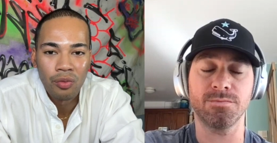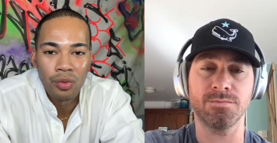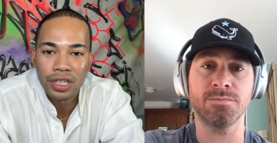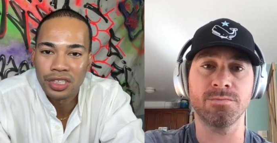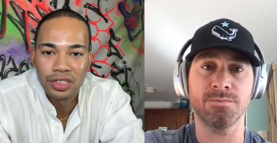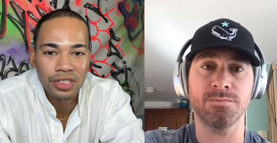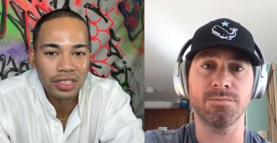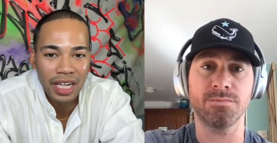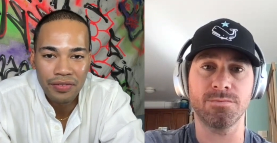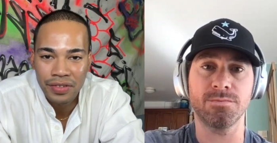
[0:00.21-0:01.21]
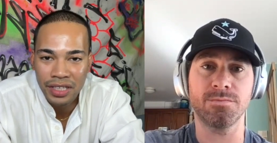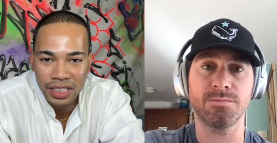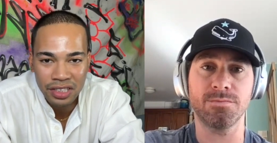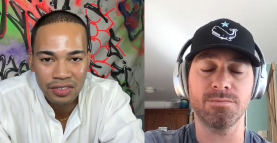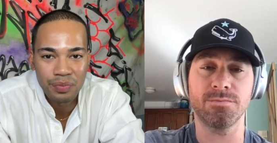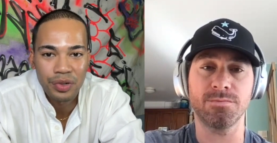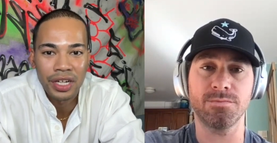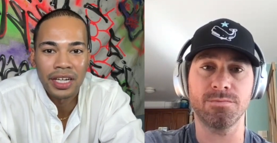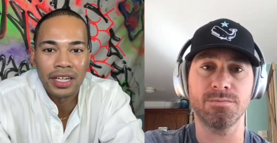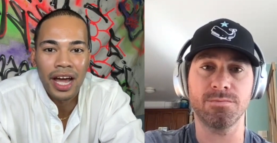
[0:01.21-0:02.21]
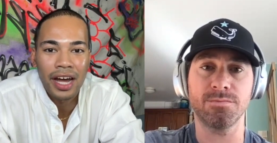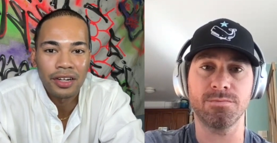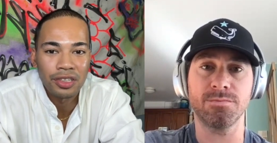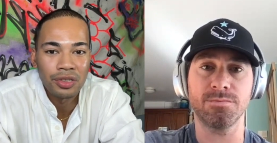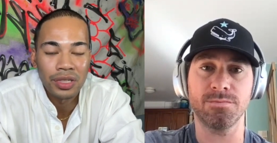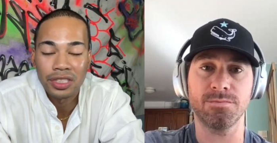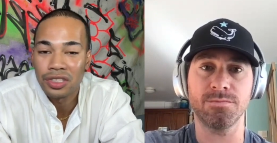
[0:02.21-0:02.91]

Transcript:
Speaker 1: what is your definition of brand? How do you